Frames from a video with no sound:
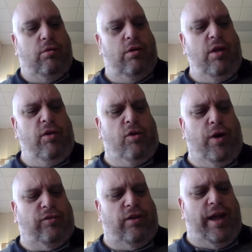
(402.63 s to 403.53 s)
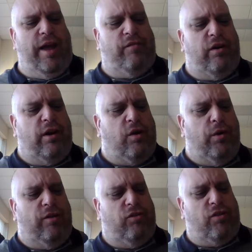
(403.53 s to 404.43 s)
Another question they have here on the
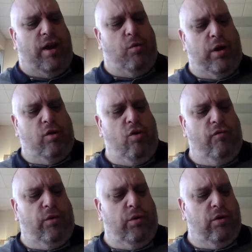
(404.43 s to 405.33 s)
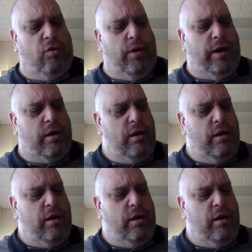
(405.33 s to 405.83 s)
quiz, just kind of want to go over real quick.